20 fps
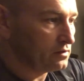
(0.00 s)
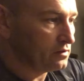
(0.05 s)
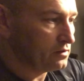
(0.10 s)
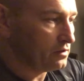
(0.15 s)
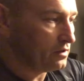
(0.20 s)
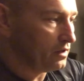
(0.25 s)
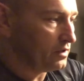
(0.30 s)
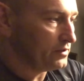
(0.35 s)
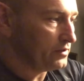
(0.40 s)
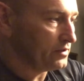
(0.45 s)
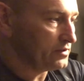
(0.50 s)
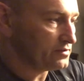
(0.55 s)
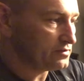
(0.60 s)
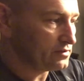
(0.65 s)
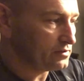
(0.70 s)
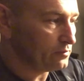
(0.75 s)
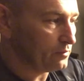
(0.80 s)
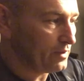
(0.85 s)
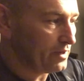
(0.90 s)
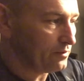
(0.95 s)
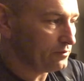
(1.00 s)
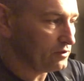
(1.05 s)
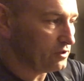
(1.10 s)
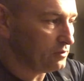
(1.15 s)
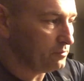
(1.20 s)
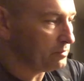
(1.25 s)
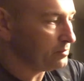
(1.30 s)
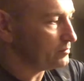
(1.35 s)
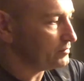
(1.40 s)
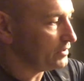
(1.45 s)
all nicely wound
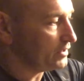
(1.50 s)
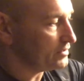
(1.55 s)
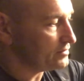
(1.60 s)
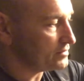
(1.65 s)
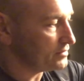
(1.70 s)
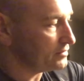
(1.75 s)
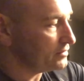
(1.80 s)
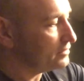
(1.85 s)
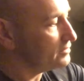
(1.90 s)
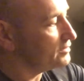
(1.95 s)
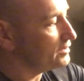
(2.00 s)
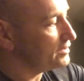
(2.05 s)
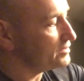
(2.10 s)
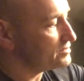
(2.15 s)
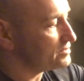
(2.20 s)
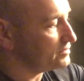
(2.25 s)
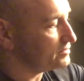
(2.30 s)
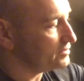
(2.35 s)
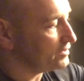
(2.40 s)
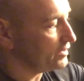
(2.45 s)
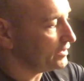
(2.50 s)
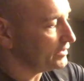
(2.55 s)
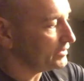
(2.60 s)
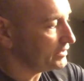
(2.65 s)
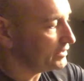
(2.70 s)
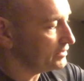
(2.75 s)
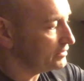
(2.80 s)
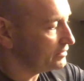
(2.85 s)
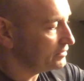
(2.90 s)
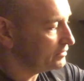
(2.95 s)
up, nice and tidy.